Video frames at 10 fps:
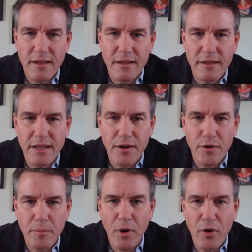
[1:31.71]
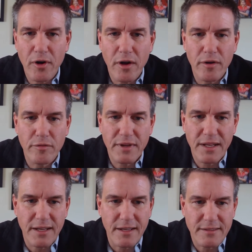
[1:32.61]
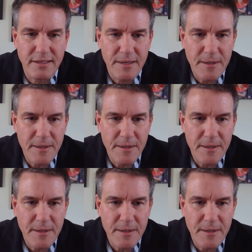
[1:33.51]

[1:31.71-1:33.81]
that are part of it.